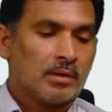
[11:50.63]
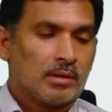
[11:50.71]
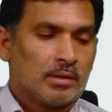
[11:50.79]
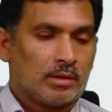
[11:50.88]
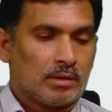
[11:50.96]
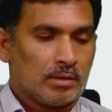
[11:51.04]

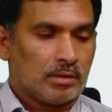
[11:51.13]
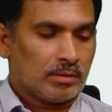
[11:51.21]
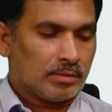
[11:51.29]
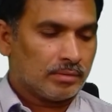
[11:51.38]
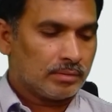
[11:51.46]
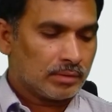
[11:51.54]

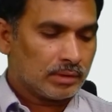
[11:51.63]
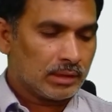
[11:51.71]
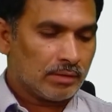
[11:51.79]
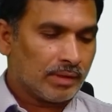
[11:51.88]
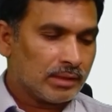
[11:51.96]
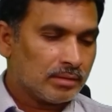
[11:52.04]

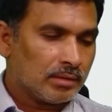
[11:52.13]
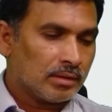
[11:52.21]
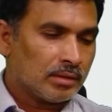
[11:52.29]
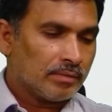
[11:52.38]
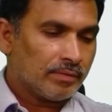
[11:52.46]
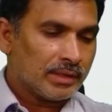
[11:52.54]
Given
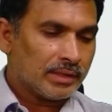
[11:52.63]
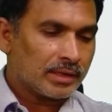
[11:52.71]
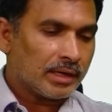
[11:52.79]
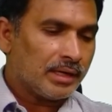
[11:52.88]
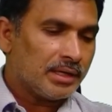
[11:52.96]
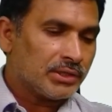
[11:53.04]
the weather
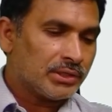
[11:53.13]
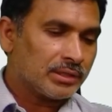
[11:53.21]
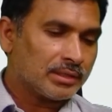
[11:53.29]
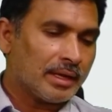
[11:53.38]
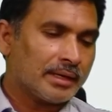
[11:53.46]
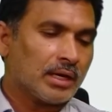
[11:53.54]

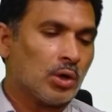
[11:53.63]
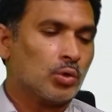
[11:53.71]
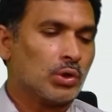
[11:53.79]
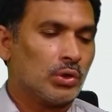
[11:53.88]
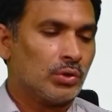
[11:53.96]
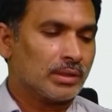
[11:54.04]
conditions like
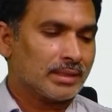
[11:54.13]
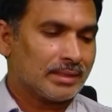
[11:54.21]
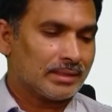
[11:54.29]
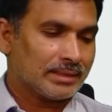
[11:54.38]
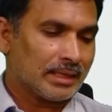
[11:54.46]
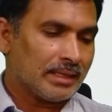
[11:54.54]
outlook,
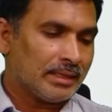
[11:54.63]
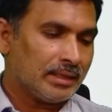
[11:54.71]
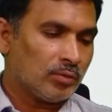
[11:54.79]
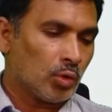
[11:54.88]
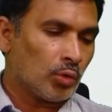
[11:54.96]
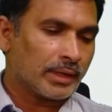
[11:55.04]
sunny,
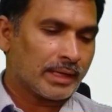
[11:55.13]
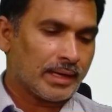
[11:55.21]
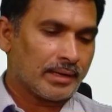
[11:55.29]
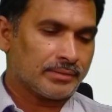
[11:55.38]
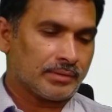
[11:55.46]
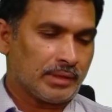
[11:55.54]

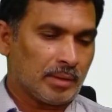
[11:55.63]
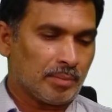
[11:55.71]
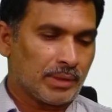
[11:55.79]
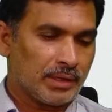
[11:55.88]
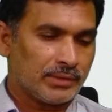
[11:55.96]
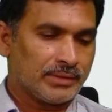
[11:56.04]
overcast,
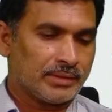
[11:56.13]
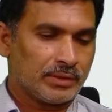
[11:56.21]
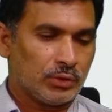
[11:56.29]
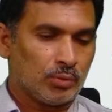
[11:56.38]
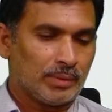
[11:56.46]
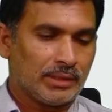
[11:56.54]
temperature,
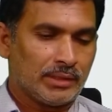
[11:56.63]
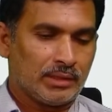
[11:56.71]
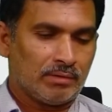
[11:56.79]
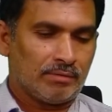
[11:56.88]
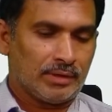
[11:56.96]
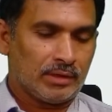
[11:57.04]

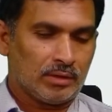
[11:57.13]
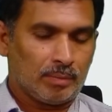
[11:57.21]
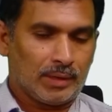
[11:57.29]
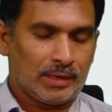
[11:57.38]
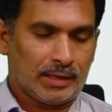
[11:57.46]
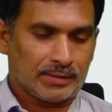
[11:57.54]
humidity, wind,
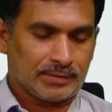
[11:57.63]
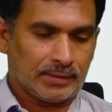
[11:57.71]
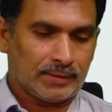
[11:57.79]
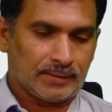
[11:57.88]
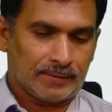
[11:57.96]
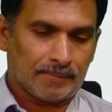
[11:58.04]
play,
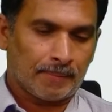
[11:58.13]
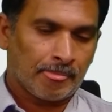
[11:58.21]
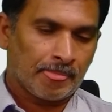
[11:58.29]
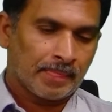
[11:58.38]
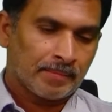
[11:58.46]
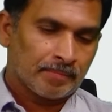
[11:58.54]
etc.
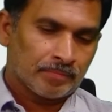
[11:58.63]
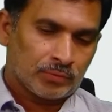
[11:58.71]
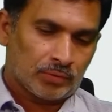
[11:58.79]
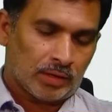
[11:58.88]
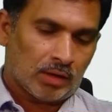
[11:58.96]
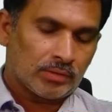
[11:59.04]

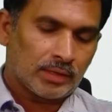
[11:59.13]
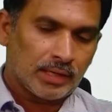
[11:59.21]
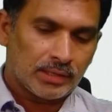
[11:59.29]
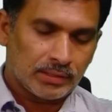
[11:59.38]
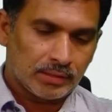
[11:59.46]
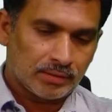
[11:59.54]
So now the
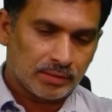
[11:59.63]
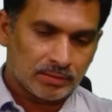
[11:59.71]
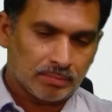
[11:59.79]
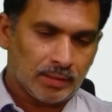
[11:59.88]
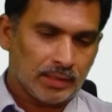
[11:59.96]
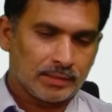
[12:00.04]
Bayesian tree is
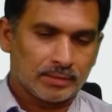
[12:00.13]
built.